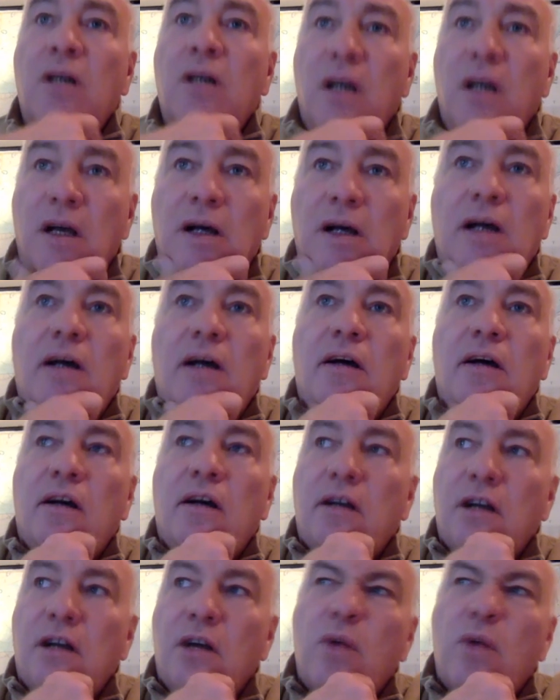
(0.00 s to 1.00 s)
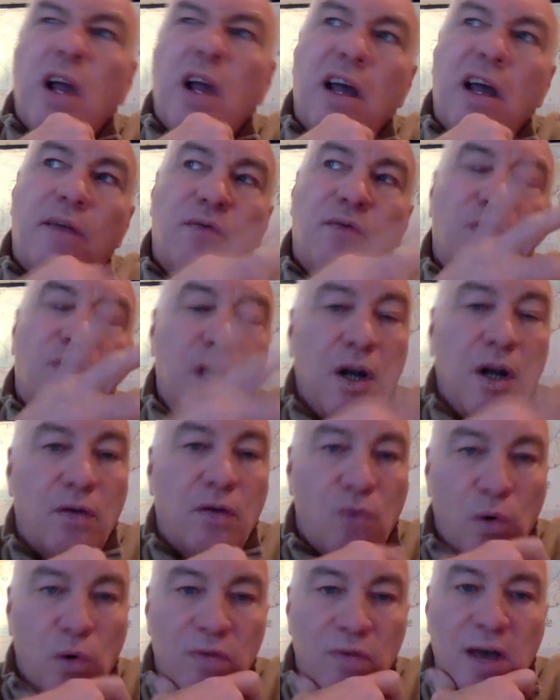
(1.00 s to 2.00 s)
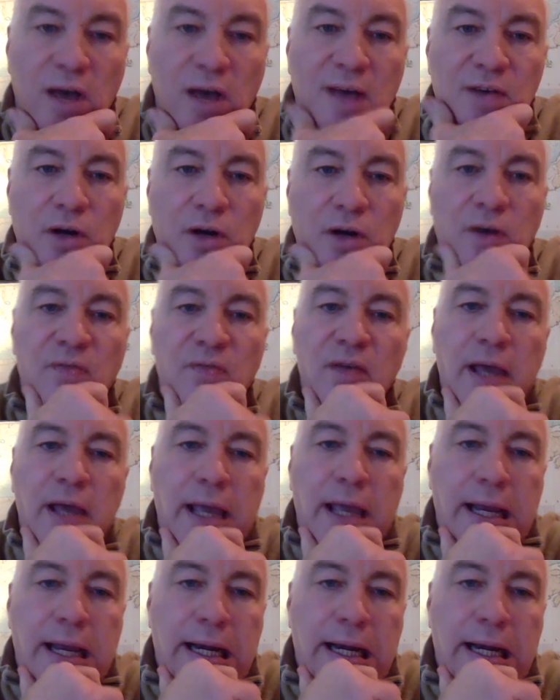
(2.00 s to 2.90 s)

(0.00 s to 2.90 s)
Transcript: around 400 or 500 feet,